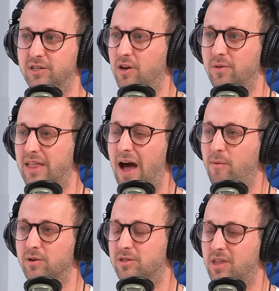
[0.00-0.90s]
So
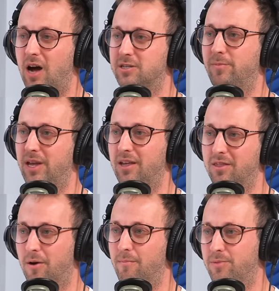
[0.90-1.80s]
that was thought to be
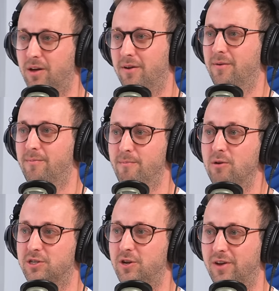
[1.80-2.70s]
the the
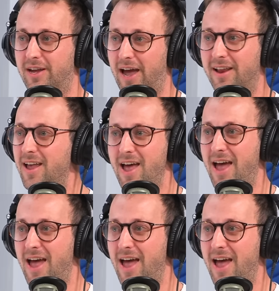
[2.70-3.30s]
most you could get.